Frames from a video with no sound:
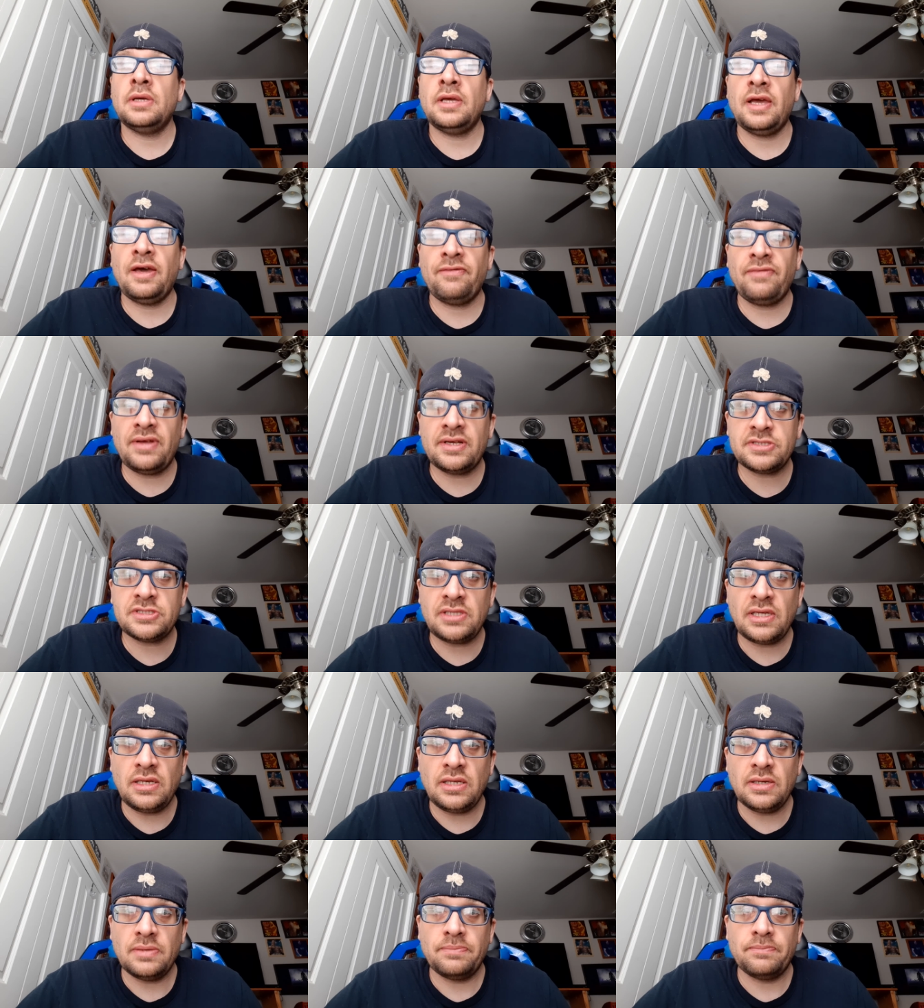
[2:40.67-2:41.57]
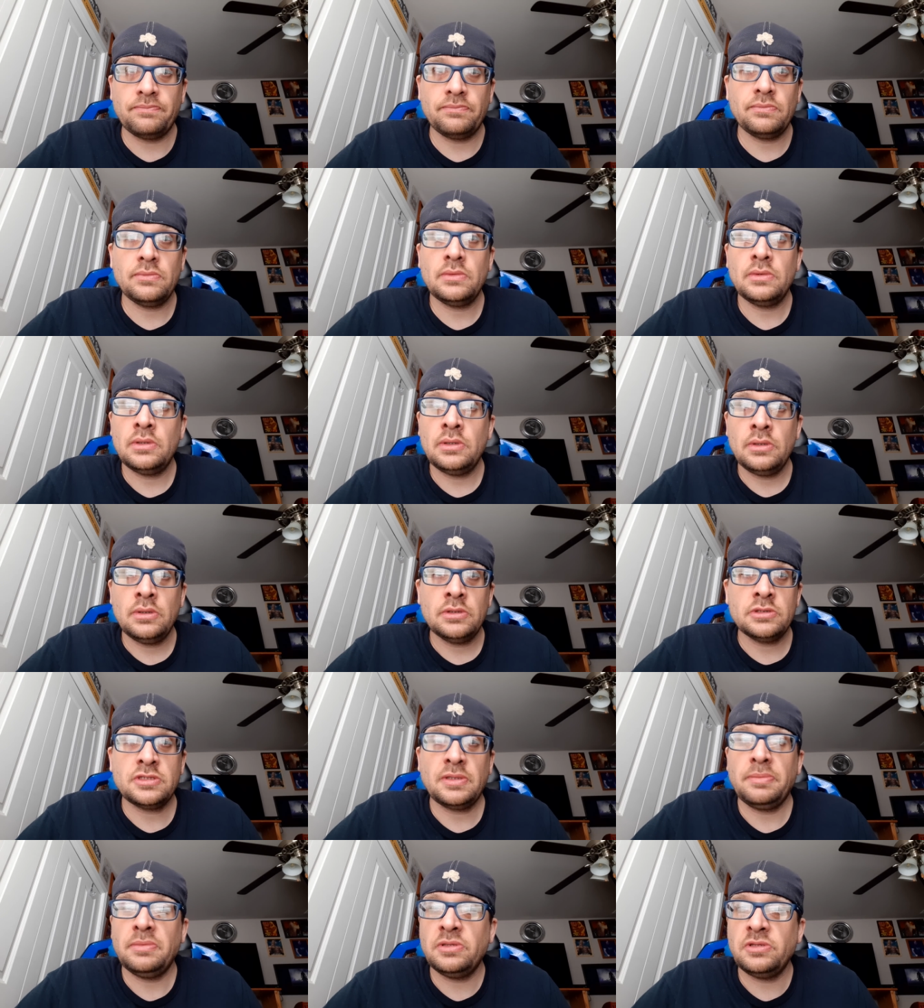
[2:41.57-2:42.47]
Have that stadium,
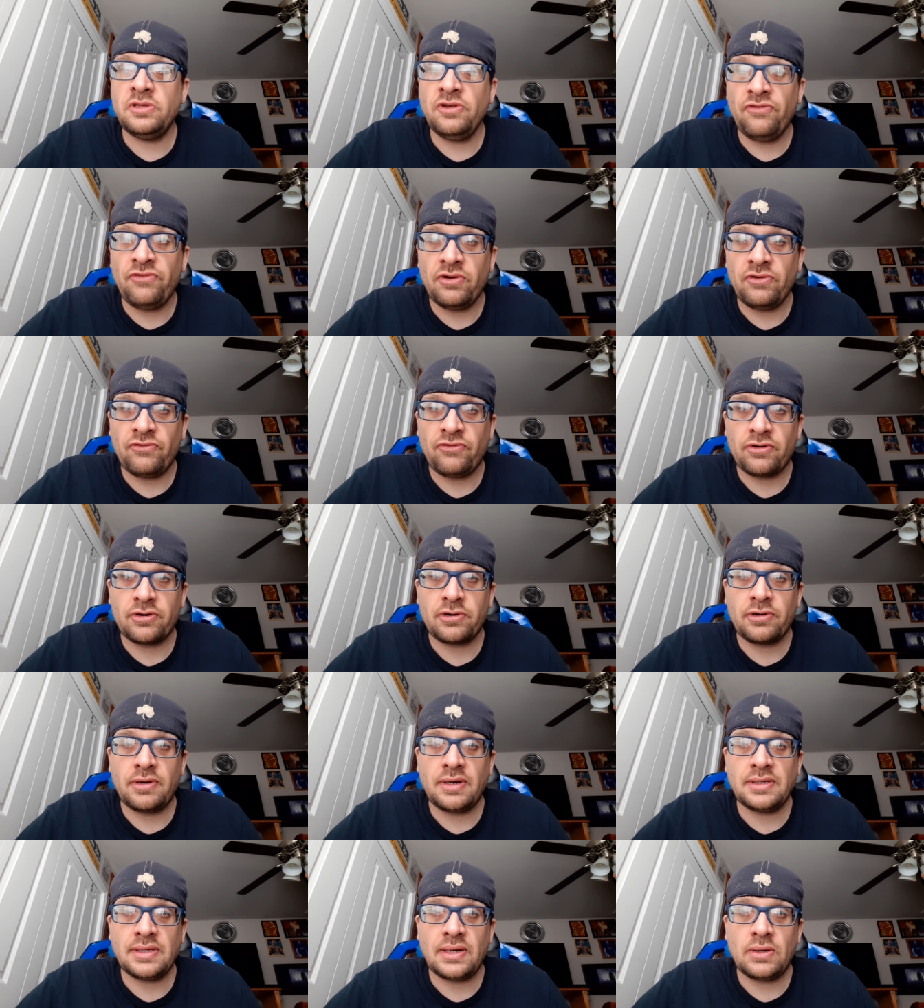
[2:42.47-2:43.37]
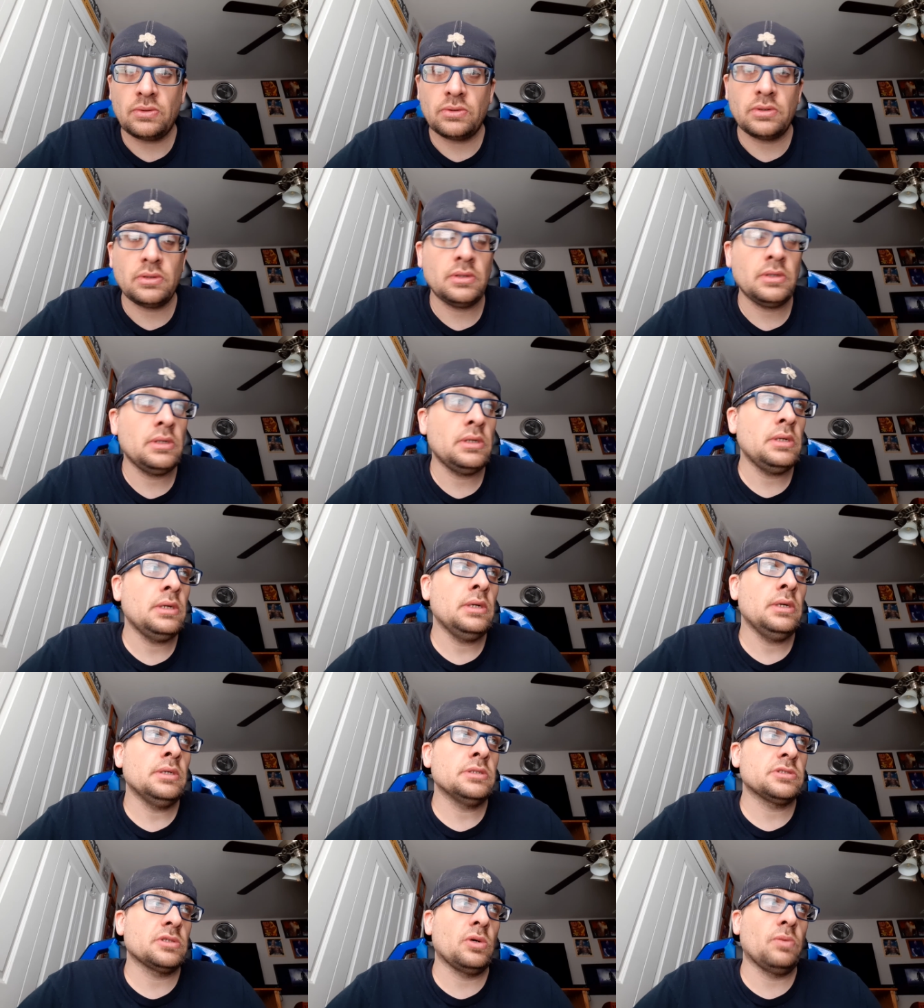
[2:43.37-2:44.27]
something different for crying loud.
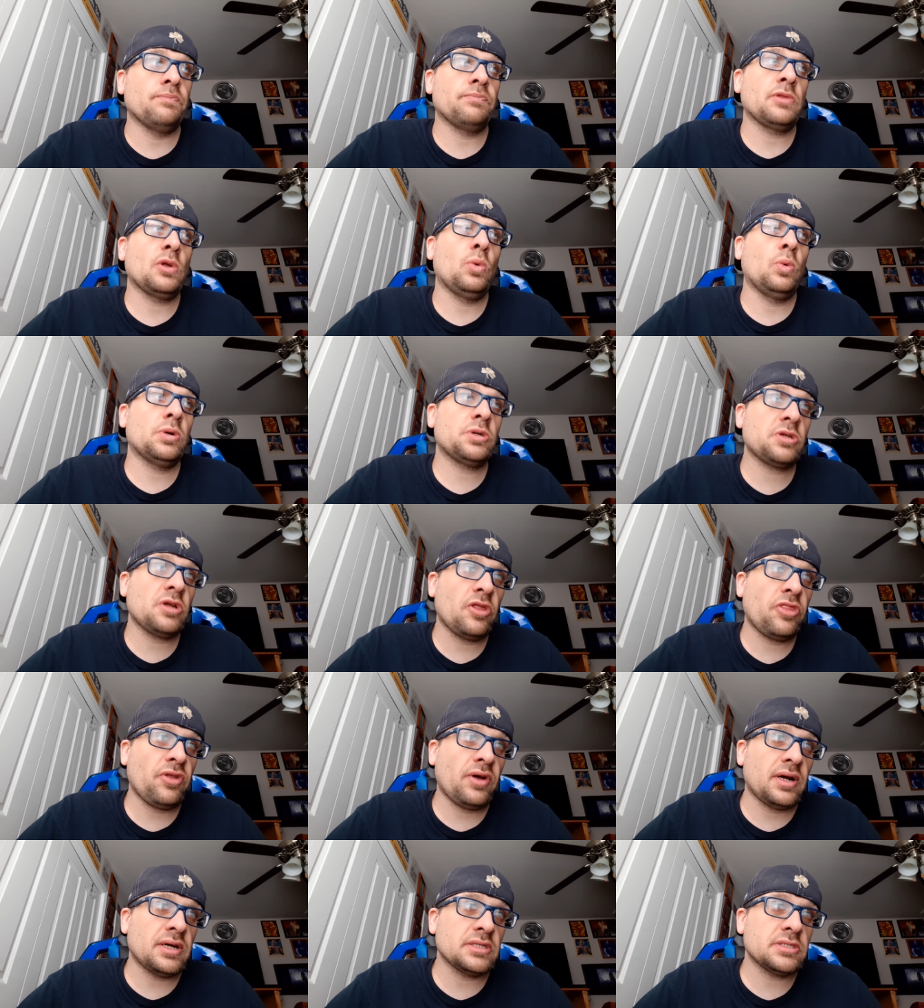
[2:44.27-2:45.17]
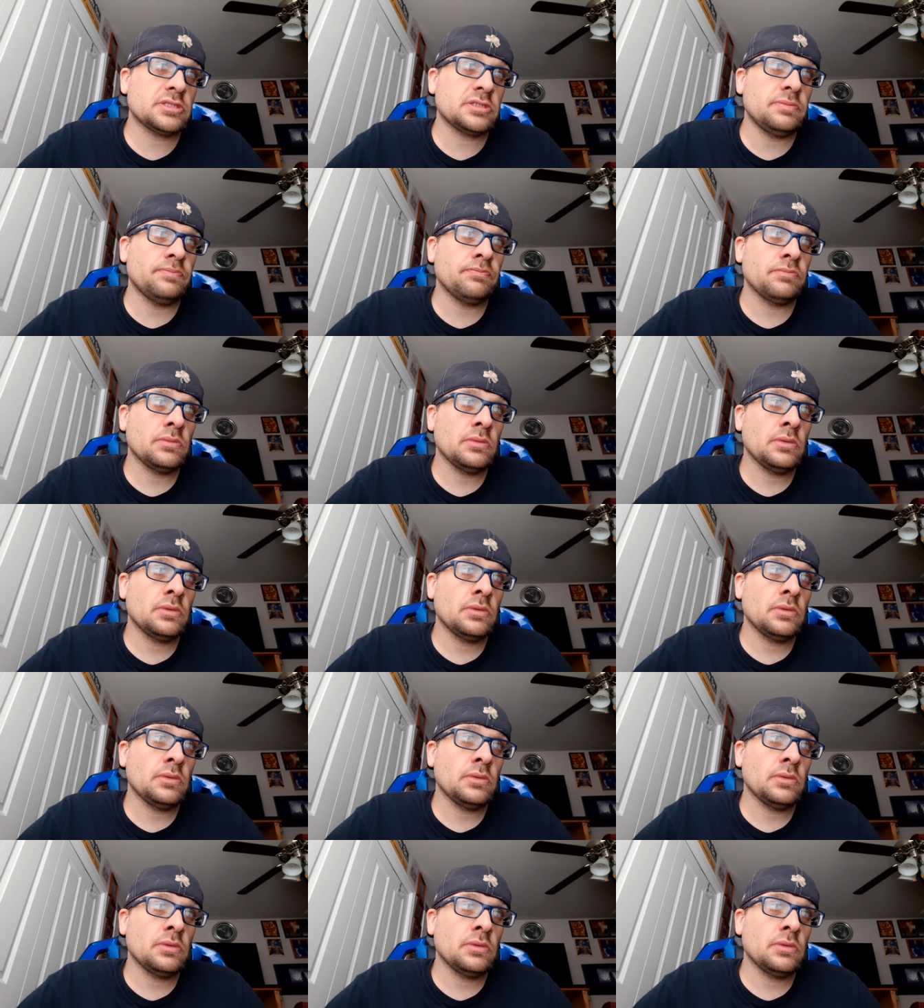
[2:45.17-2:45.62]
So, what's your thoughts?